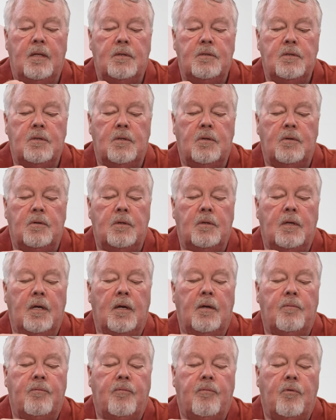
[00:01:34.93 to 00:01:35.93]
So you
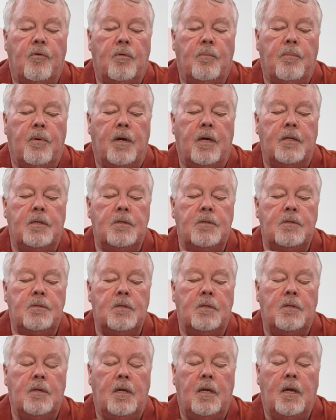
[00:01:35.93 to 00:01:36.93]
got four
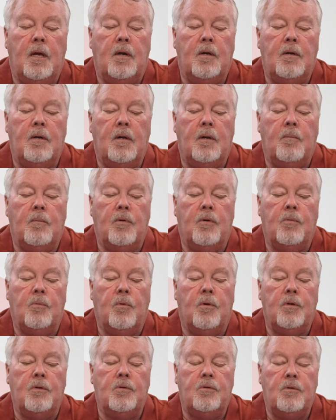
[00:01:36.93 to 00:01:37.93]
buttons and they are numbered
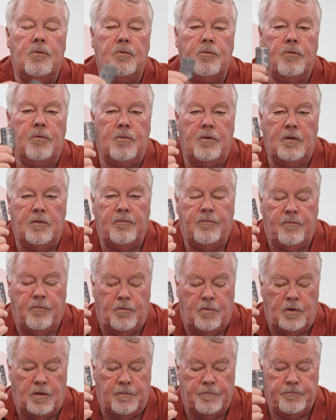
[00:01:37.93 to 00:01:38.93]
one, two, three, and
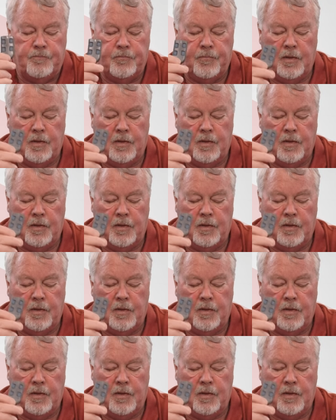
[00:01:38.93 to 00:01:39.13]
four.